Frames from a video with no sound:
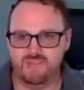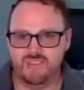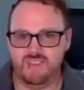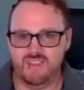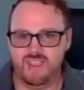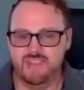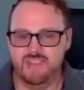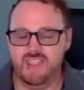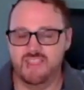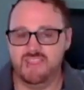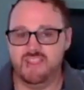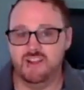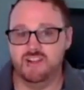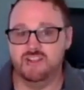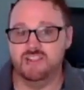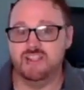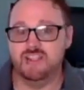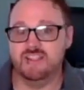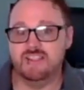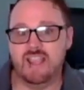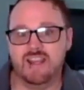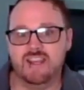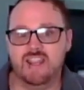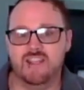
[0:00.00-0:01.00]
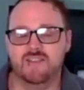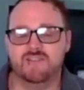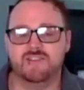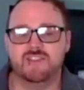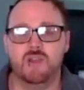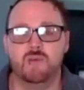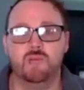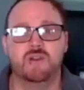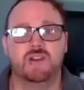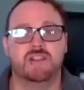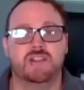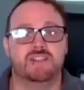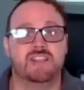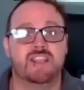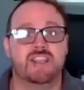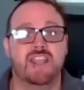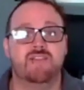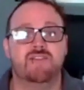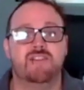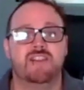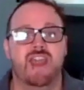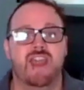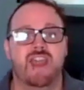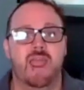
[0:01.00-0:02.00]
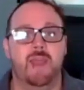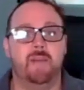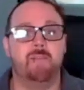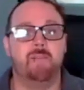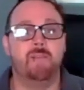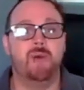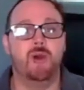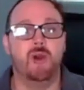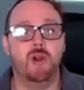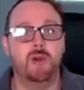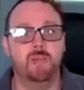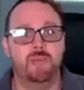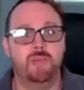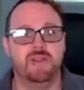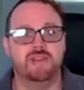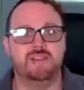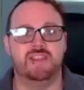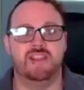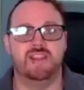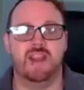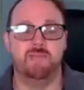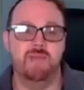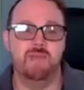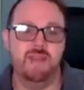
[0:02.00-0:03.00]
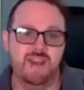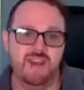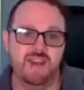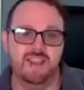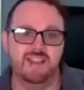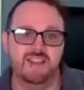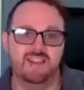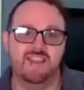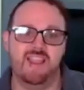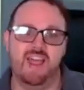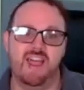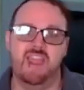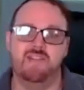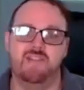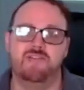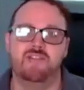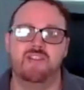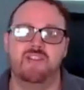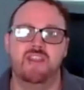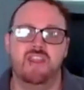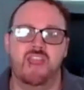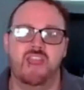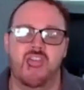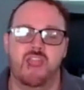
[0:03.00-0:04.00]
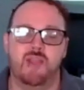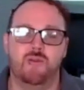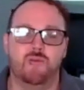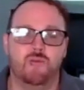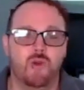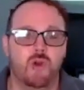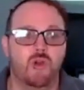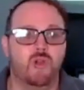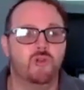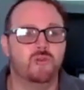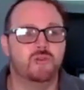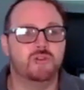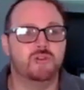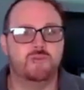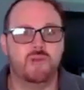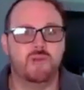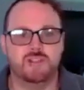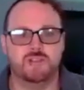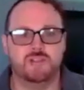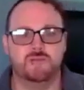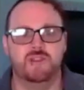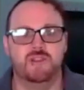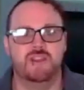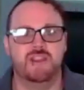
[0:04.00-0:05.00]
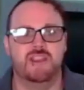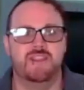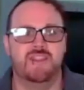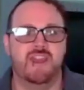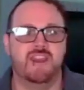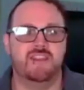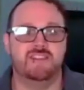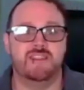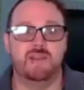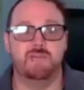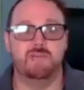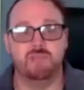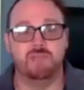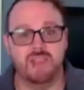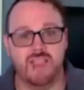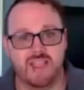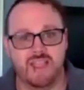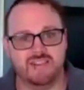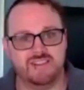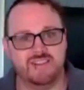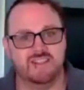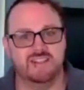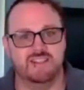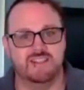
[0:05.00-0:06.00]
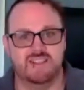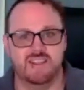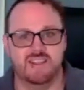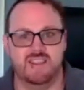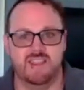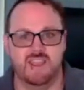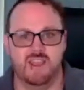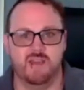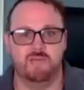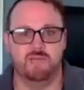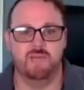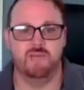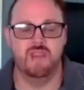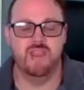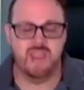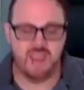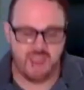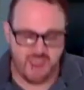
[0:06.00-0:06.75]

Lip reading: that there's this idea of someone is given a purpose and a meaning in life, a role or responsibility, and that is a blessing to them.